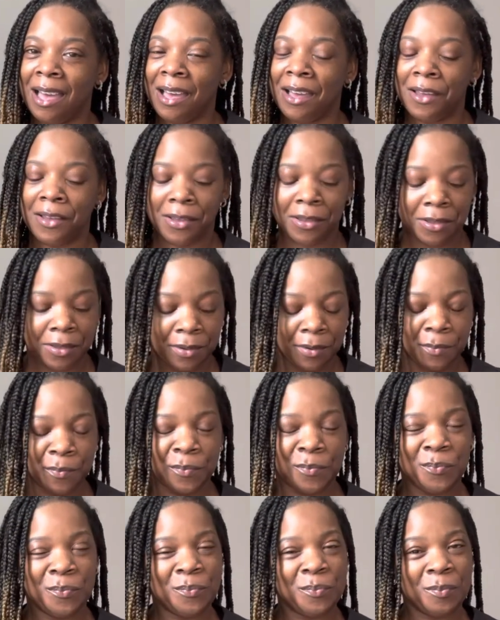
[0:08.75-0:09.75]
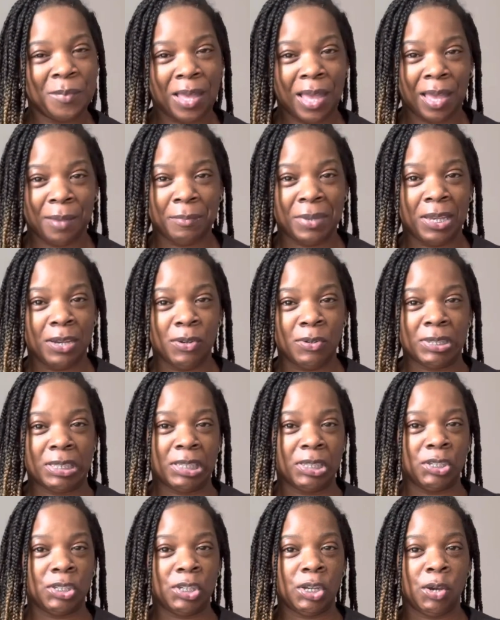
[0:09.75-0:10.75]
I'm here
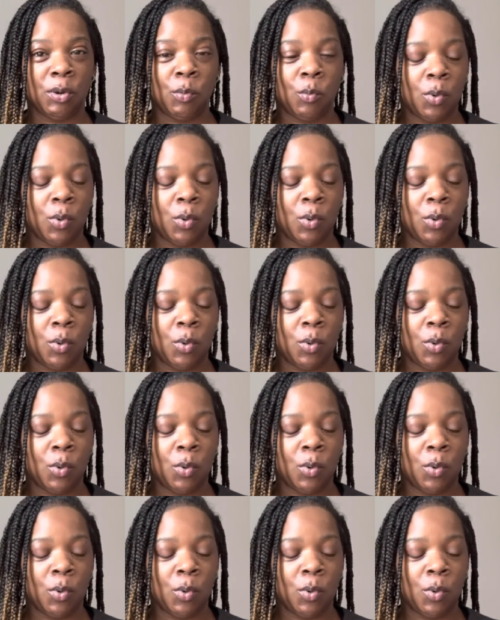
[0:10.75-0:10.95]
to share